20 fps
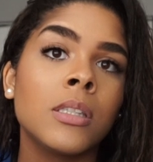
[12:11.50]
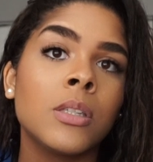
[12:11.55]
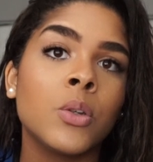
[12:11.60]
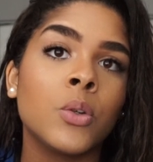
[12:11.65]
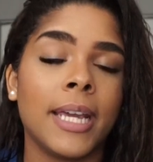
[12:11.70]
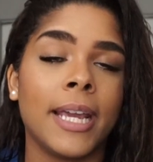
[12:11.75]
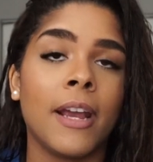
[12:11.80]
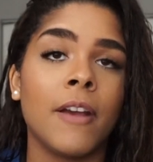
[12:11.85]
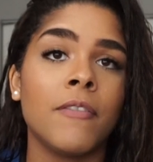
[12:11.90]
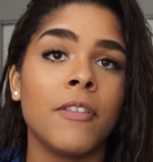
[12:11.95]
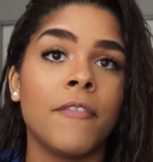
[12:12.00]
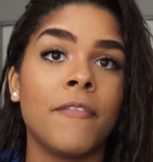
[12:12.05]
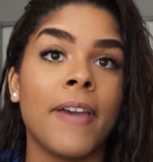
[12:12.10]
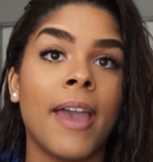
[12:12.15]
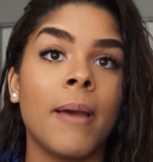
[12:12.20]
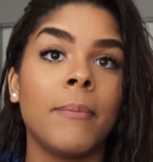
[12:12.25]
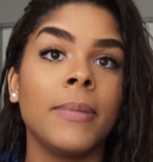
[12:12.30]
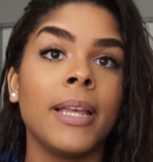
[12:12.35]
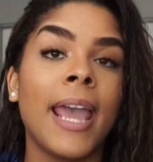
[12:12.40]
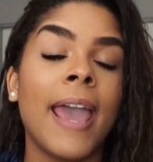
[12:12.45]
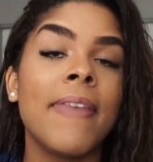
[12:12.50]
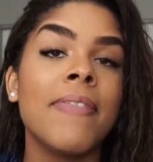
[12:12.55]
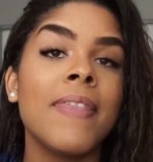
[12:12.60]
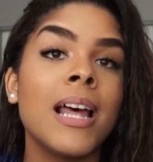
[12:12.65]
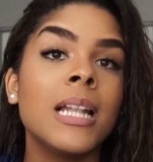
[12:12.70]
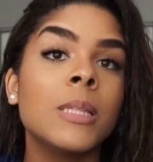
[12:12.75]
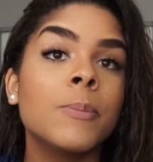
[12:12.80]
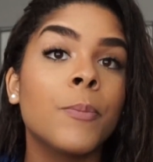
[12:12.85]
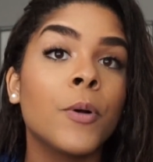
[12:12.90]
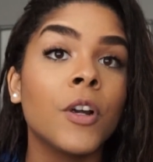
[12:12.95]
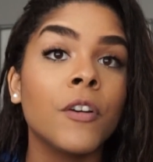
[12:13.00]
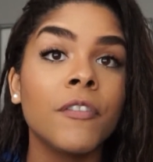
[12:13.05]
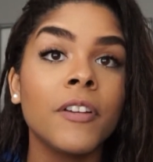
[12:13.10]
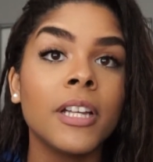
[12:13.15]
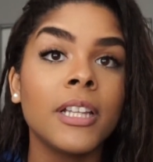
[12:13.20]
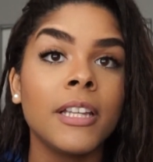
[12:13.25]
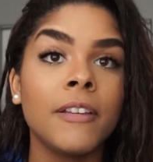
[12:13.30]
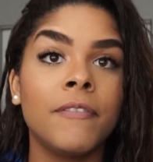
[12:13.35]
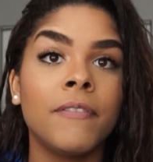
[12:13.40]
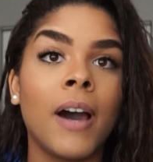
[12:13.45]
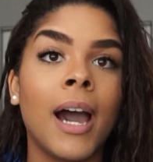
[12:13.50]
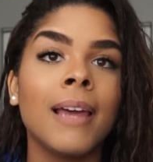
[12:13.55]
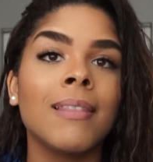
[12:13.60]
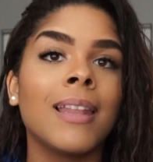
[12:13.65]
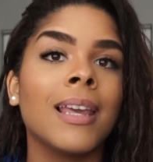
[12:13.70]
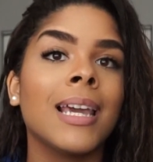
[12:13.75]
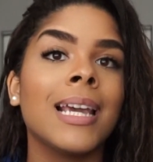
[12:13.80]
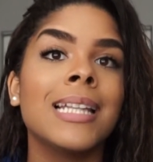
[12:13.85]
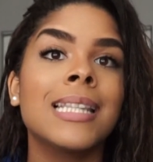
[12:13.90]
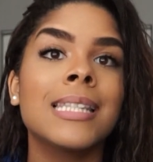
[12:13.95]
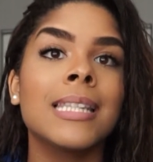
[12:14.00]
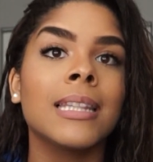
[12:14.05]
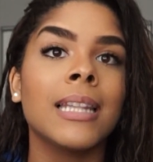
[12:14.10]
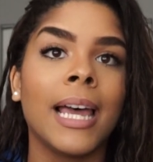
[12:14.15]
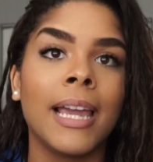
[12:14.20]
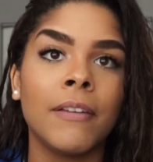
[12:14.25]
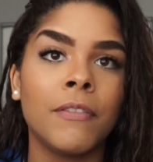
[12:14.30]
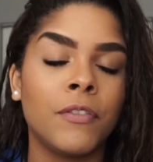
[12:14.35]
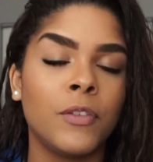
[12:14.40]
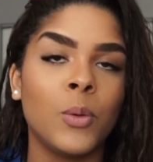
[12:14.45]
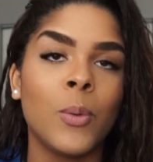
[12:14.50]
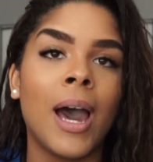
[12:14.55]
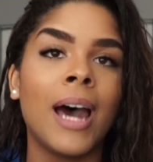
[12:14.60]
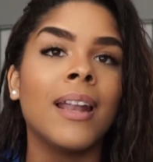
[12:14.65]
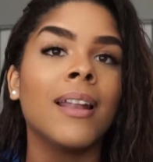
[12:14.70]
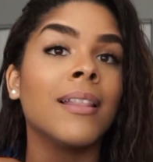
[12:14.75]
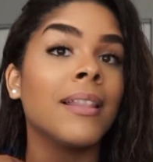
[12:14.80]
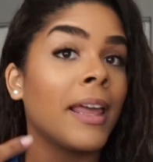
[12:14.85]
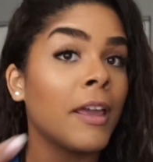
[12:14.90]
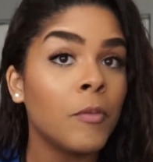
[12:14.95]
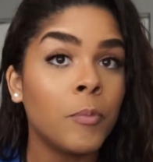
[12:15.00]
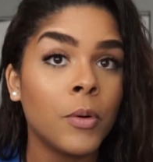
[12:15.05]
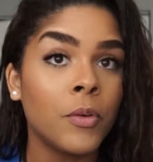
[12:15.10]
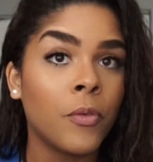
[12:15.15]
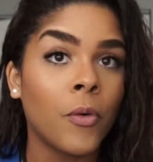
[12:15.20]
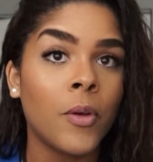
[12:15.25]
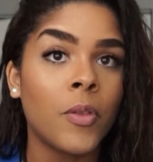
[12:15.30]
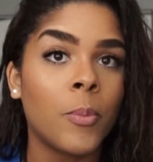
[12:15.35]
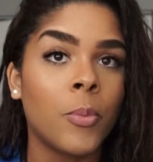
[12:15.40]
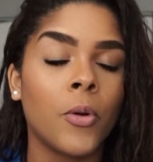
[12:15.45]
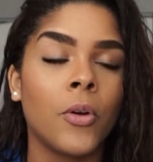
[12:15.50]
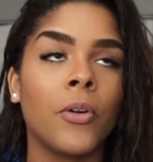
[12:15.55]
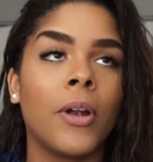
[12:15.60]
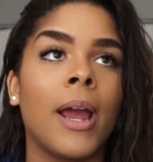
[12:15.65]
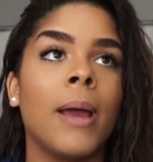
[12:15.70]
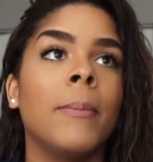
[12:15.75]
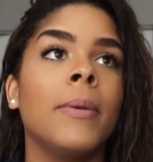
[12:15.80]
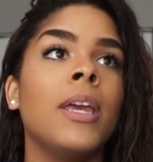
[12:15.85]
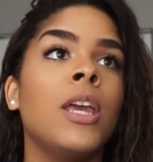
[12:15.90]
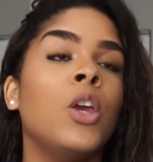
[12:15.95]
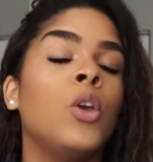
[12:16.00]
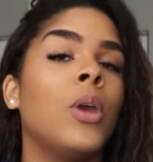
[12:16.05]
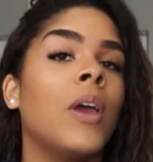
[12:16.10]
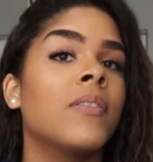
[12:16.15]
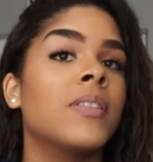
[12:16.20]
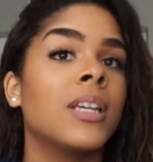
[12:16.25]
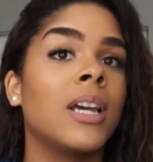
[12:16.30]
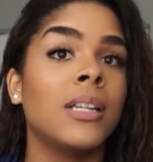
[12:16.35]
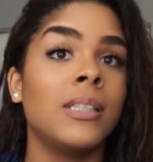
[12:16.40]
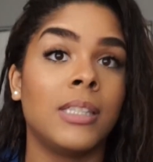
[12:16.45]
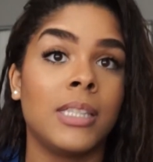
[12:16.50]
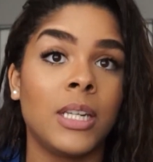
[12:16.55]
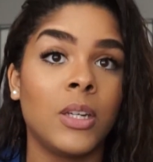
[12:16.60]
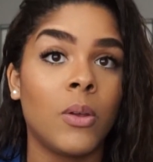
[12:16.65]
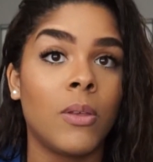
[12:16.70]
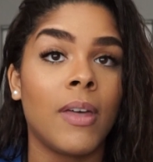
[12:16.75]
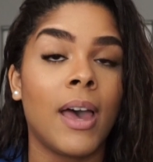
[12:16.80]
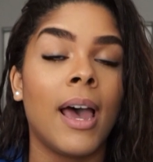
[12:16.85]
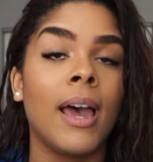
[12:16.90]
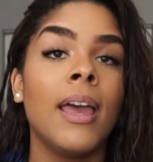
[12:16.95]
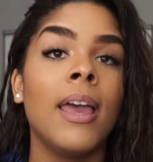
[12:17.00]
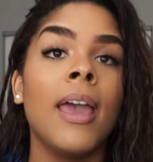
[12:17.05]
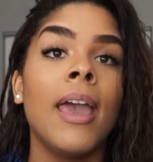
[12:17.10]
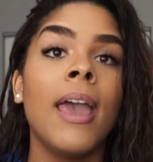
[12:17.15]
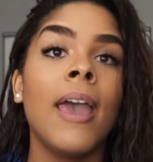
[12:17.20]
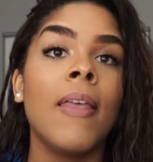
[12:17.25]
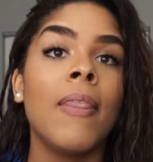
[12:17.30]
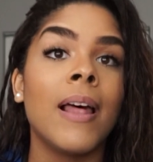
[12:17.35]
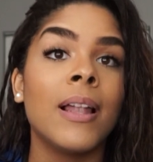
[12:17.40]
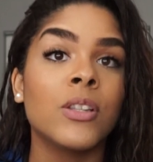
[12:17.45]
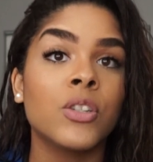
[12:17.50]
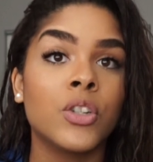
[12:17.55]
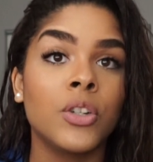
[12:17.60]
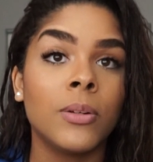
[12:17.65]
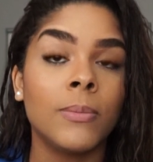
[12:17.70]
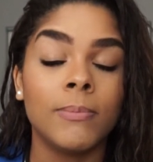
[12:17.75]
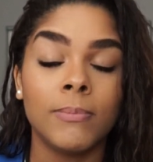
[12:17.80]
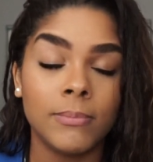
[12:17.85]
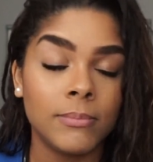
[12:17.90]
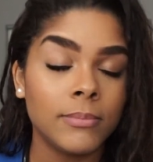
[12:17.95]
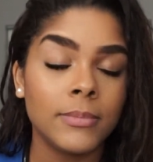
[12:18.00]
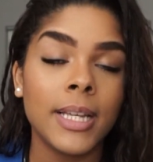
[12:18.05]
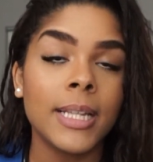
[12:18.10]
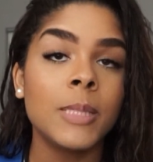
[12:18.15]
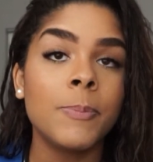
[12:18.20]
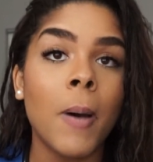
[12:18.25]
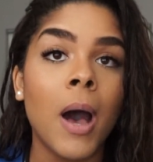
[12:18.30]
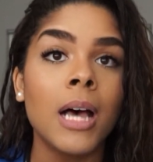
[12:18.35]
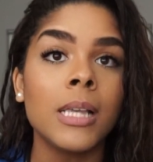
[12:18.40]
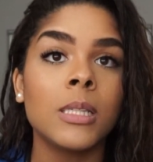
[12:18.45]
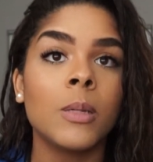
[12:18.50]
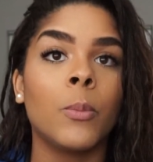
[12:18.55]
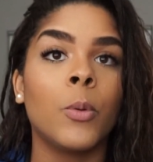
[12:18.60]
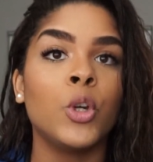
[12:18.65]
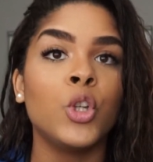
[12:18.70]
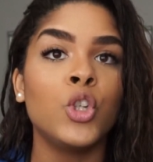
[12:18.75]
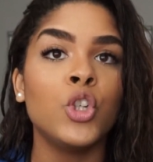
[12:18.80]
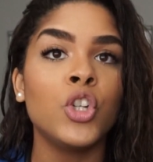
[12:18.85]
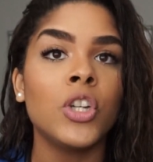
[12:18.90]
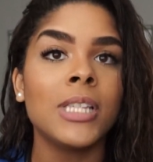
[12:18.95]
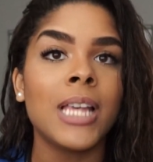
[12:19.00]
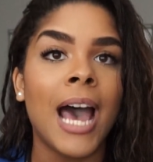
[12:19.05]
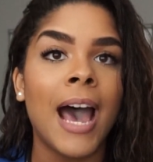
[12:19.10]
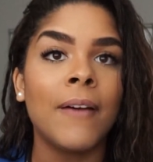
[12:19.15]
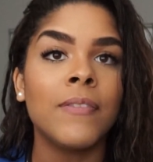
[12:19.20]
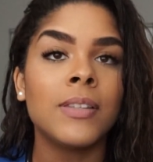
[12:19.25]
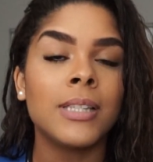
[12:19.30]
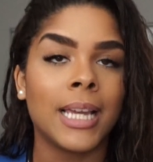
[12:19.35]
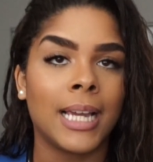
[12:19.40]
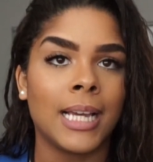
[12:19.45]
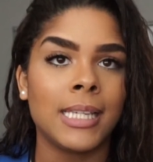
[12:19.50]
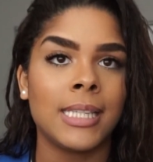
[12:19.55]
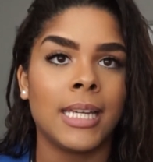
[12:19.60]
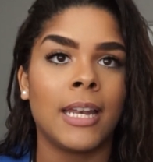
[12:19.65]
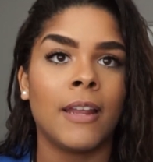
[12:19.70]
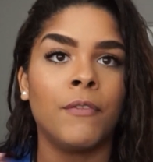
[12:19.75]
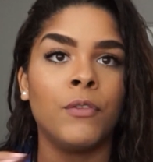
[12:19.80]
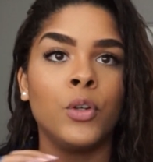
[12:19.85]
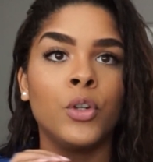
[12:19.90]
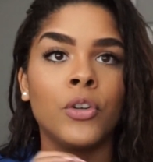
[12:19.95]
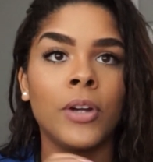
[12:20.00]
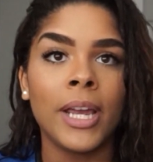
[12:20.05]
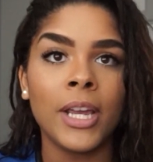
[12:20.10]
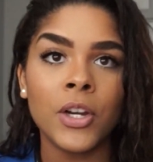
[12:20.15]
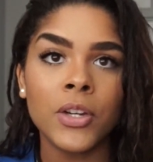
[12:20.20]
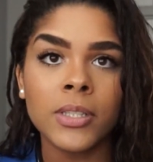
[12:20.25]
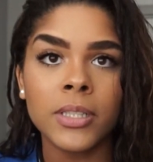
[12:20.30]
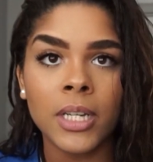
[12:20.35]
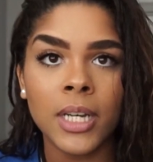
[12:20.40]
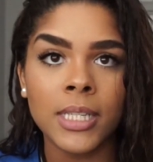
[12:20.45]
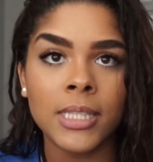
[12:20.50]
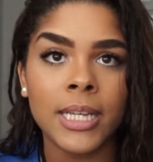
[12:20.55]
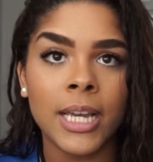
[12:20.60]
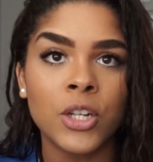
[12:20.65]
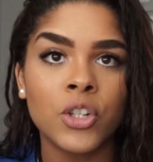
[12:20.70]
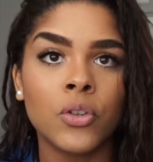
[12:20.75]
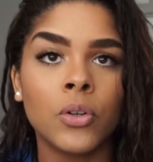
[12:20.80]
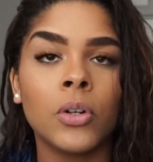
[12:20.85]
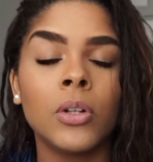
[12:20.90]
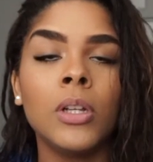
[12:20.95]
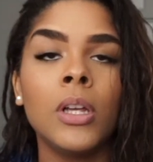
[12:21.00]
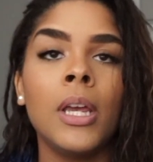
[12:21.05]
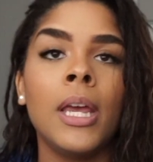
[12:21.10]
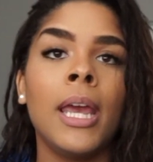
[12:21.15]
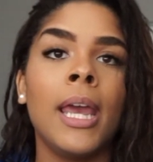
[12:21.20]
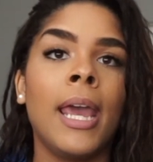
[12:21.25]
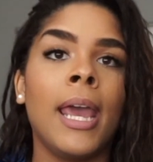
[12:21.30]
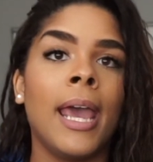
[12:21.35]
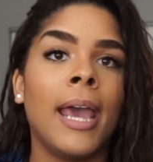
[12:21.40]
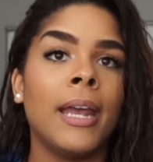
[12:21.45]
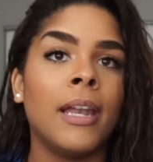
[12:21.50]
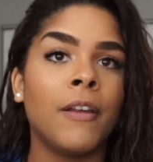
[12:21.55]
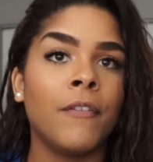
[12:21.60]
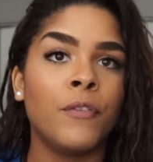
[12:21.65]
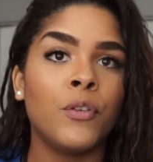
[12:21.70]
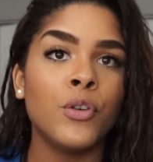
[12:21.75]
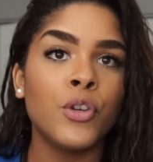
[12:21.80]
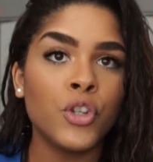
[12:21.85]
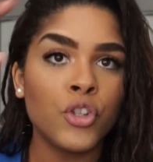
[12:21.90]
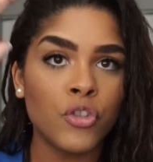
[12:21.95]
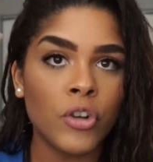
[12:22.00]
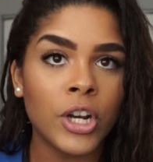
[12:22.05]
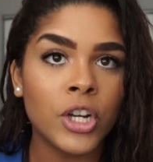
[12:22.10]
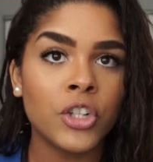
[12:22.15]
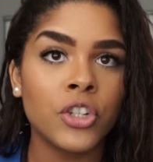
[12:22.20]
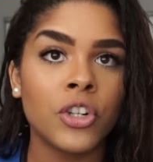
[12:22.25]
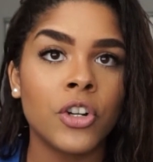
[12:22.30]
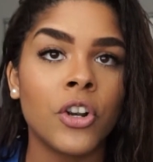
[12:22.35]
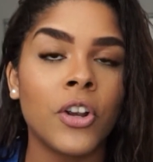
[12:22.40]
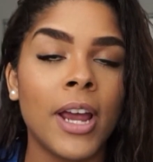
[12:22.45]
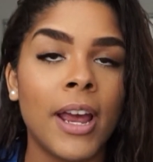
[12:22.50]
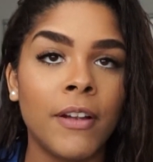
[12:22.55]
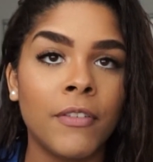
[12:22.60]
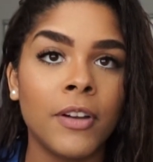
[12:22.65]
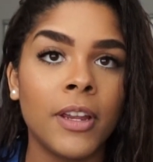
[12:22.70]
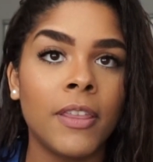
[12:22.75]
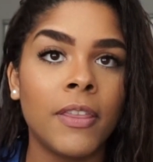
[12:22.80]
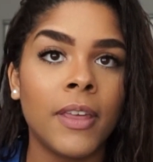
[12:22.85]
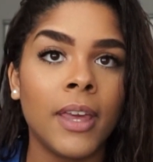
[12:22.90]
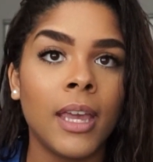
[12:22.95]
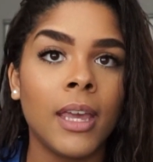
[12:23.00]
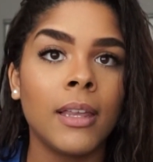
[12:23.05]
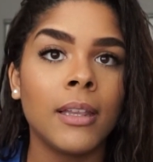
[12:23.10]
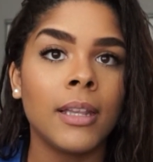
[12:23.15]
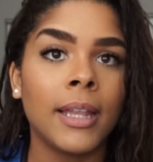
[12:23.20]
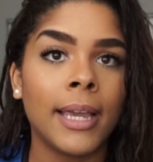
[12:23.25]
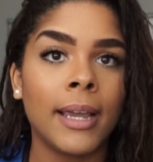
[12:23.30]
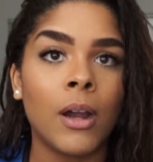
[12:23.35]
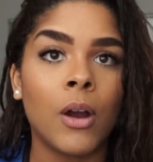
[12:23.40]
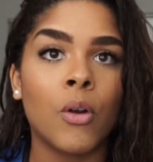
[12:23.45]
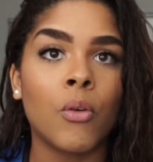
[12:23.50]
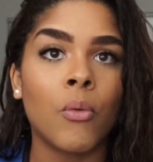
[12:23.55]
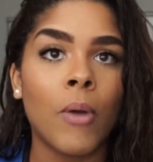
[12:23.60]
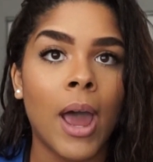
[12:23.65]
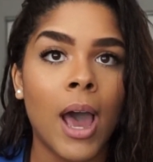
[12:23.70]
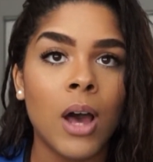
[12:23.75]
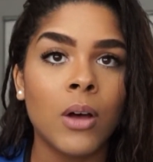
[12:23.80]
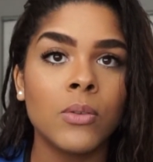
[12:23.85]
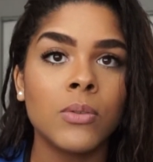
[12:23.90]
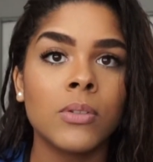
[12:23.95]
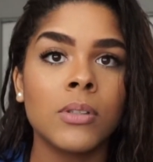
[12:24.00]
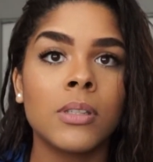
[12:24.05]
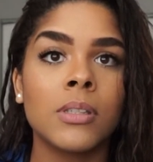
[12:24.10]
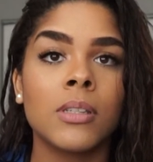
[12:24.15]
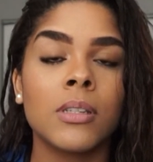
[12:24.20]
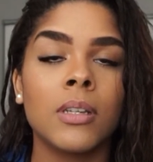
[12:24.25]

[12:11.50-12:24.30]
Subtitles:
to take care of the family, and that's perfectly fine. Like, it's life. You had a life before the program. You have to continue that. It's possible. You just have, like I said, if you create your study schedule and if you structure everything like around